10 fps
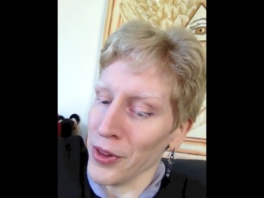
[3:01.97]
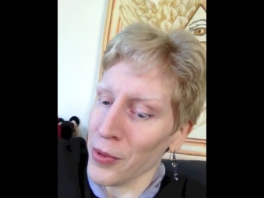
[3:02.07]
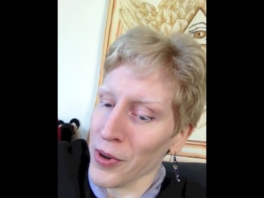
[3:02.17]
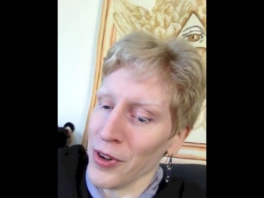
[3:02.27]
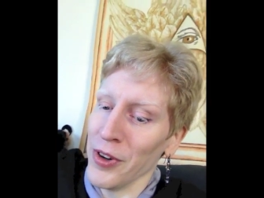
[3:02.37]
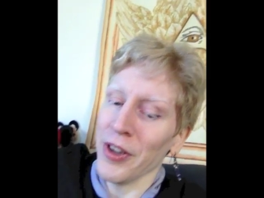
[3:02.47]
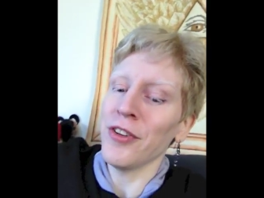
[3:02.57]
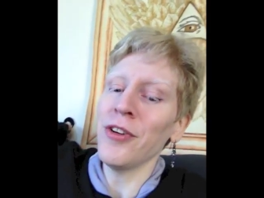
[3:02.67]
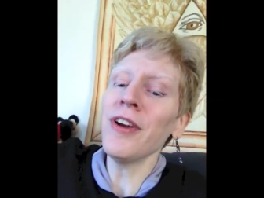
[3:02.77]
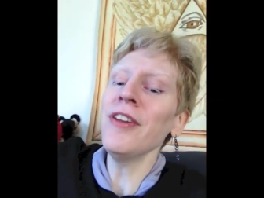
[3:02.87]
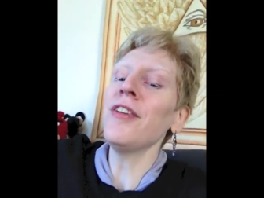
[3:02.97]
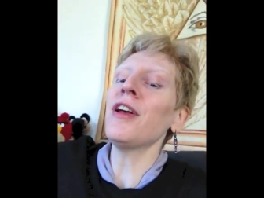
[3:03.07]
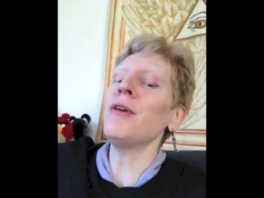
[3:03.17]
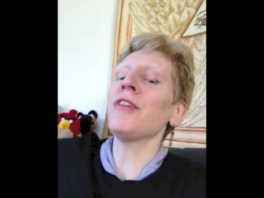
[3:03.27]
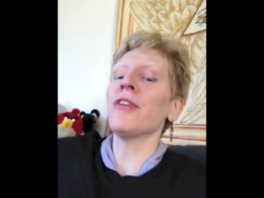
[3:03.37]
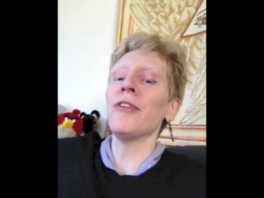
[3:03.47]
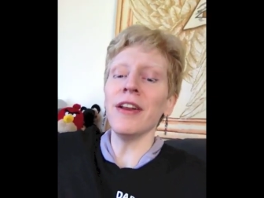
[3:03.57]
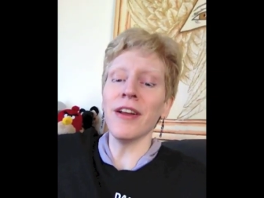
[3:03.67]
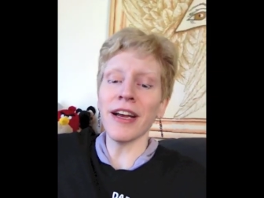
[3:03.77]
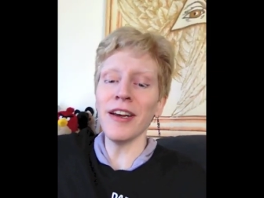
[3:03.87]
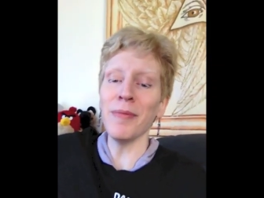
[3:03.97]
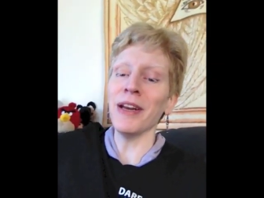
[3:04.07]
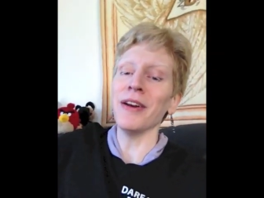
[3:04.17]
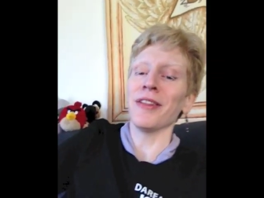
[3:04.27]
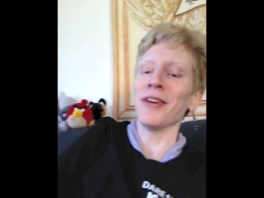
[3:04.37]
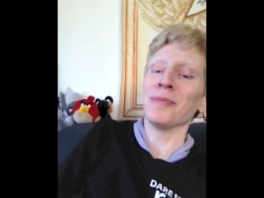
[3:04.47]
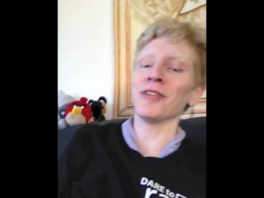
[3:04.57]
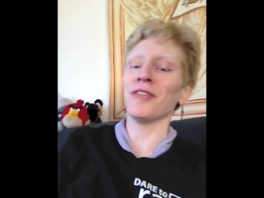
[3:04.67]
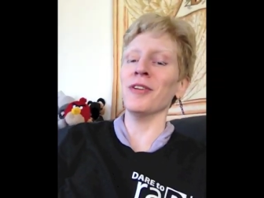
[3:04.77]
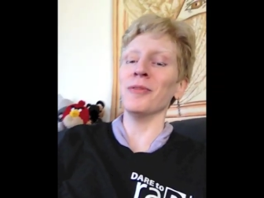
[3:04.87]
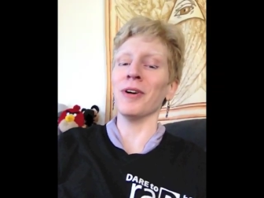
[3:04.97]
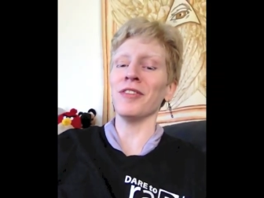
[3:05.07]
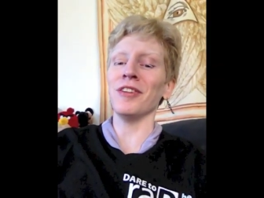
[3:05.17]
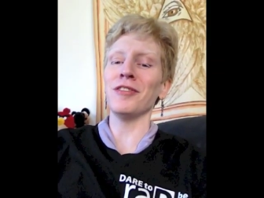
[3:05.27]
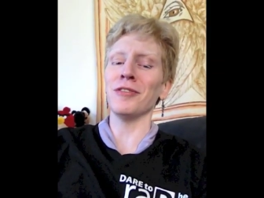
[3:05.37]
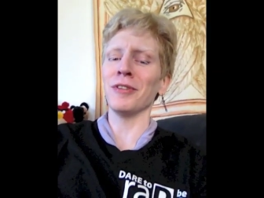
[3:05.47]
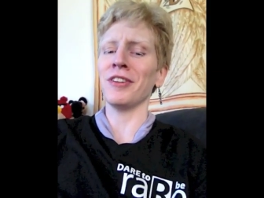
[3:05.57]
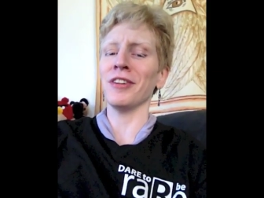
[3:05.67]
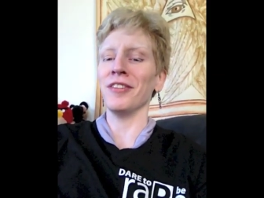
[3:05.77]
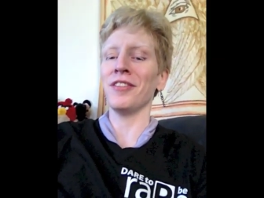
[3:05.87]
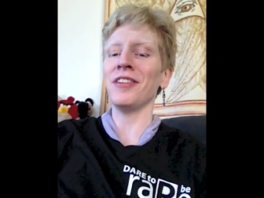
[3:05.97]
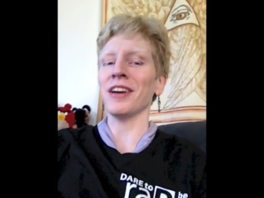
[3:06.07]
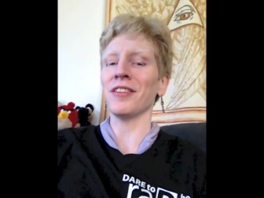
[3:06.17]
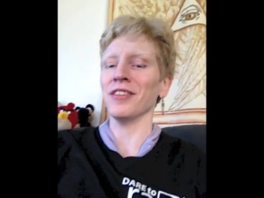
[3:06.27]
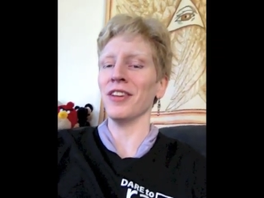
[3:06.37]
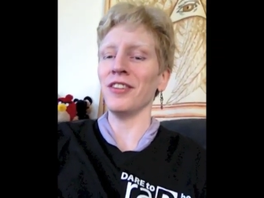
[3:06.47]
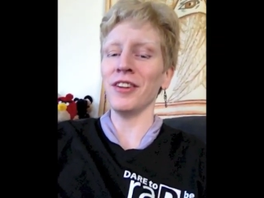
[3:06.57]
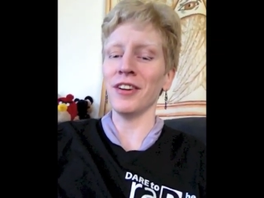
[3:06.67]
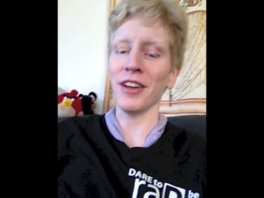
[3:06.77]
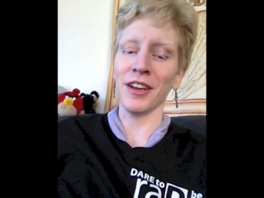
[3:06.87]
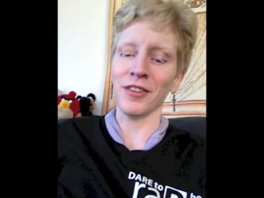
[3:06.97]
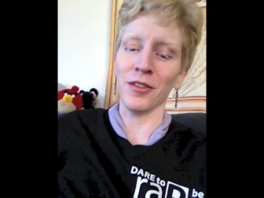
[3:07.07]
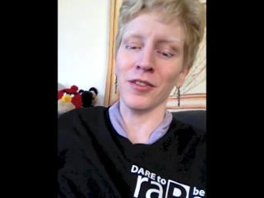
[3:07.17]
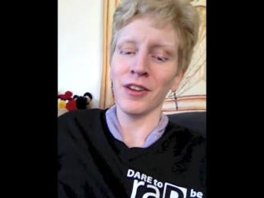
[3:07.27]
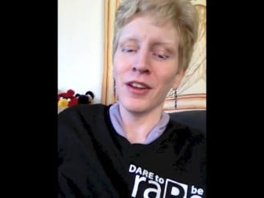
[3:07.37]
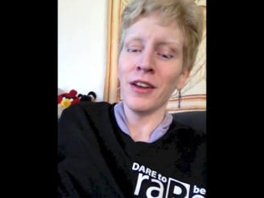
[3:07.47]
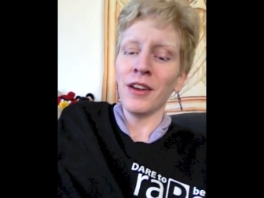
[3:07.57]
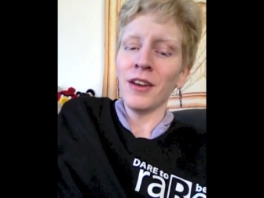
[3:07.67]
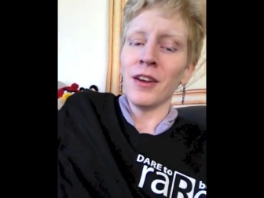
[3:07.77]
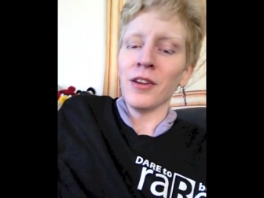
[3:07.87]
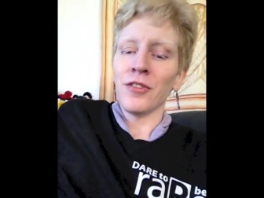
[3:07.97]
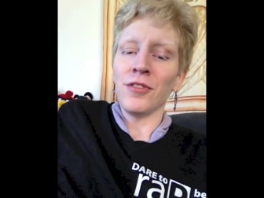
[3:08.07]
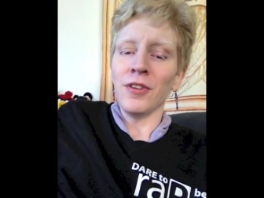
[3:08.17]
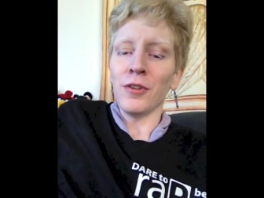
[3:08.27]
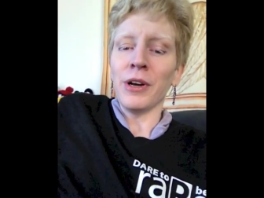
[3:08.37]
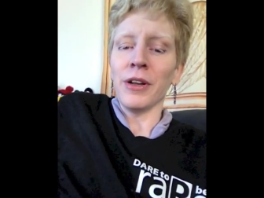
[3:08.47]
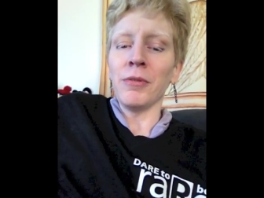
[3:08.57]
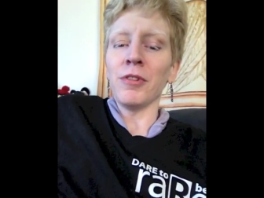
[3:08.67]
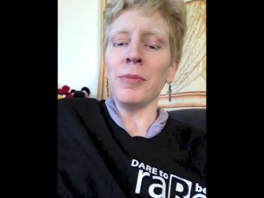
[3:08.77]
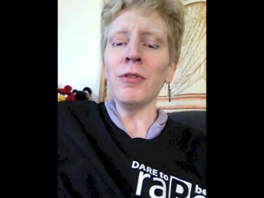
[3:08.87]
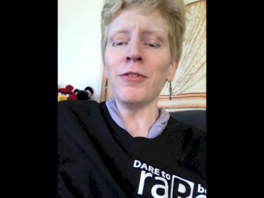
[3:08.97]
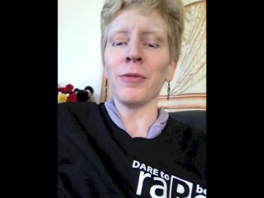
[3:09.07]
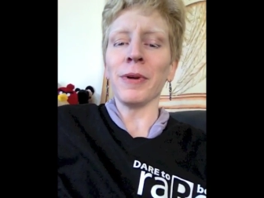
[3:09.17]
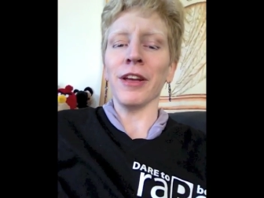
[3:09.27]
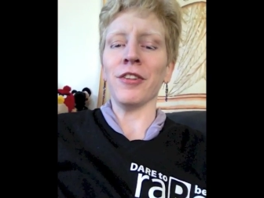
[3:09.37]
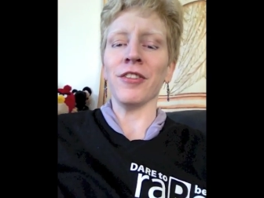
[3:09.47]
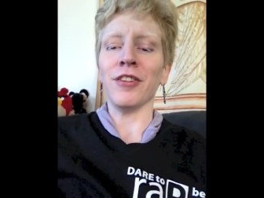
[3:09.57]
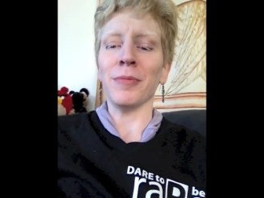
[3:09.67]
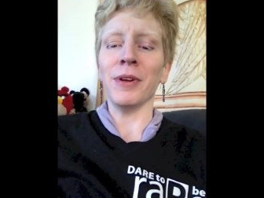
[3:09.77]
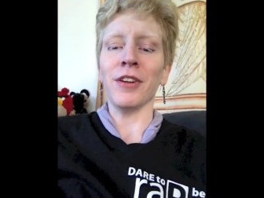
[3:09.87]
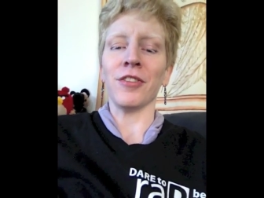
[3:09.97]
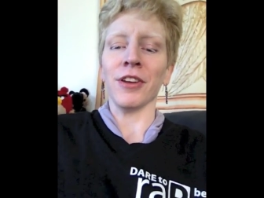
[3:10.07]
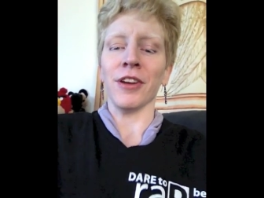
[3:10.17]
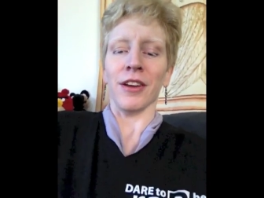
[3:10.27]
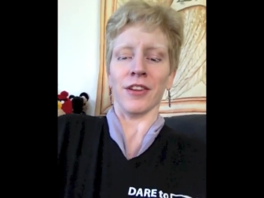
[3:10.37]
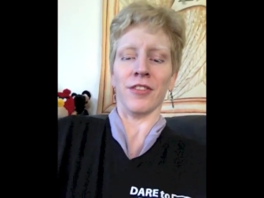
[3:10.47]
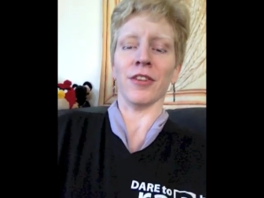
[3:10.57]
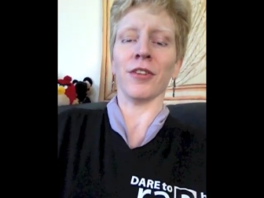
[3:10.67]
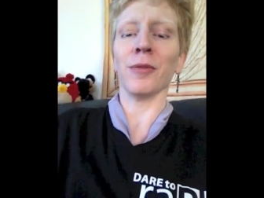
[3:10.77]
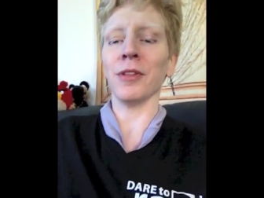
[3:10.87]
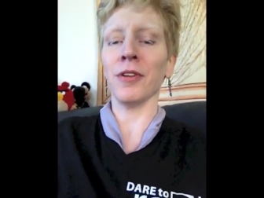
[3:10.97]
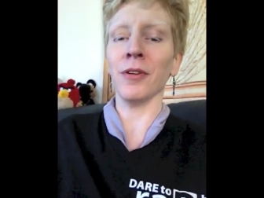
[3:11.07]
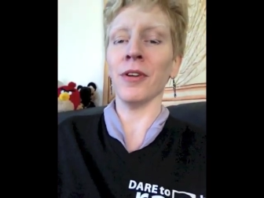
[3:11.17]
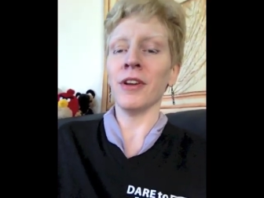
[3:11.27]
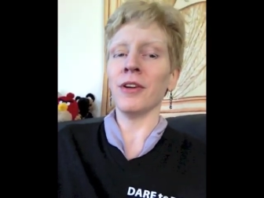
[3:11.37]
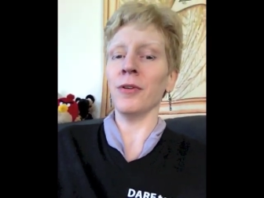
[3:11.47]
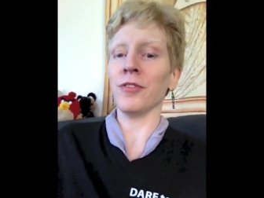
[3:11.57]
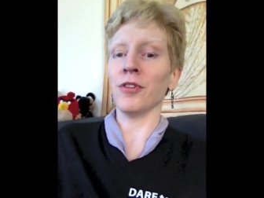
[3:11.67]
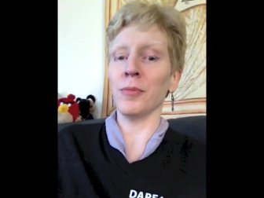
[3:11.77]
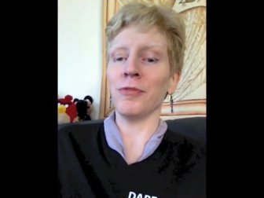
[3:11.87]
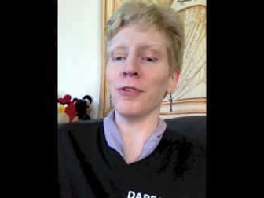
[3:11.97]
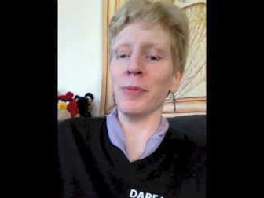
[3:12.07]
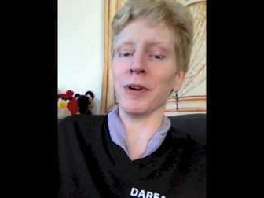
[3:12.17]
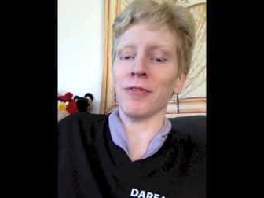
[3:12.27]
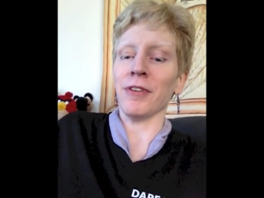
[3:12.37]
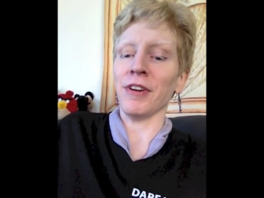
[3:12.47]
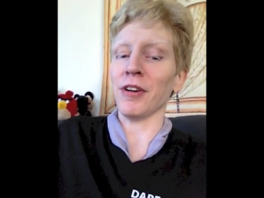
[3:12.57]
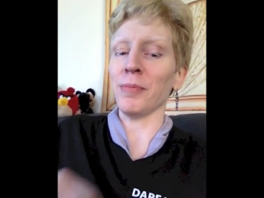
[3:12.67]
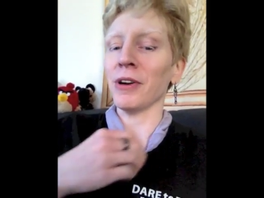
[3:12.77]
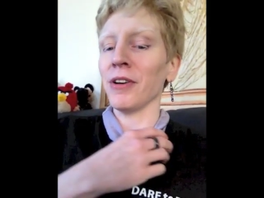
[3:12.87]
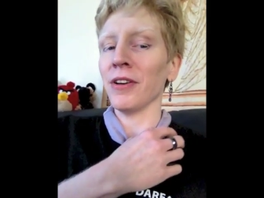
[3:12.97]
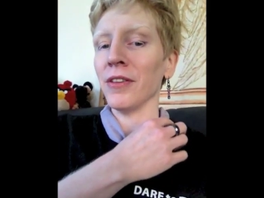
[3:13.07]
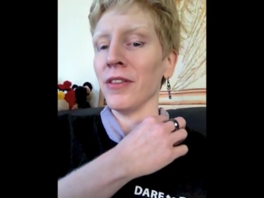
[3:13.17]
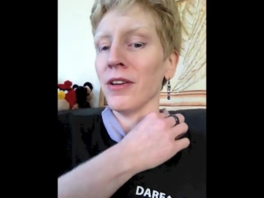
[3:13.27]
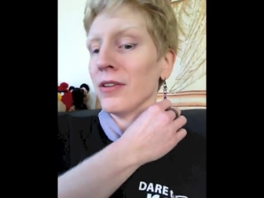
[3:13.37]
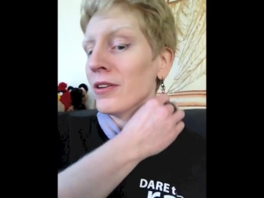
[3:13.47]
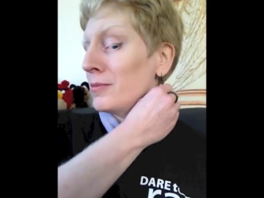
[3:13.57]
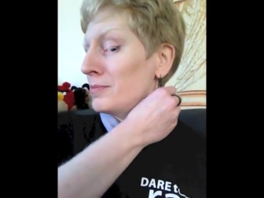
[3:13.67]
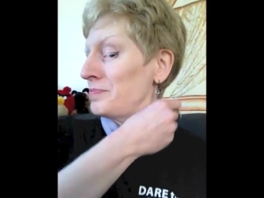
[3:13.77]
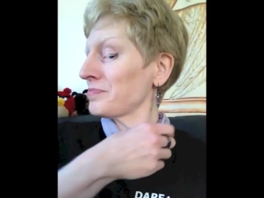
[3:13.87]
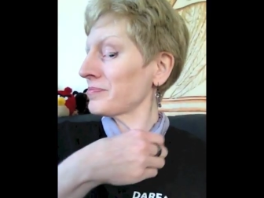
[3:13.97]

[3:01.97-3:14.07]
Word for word: in the world. It took until I was 39 to meet another person who wasn't interested in sex, and then she and I had this uh, well, it was a beautiful relationship initially until her mother, who is homophobic, found out about it, and then um,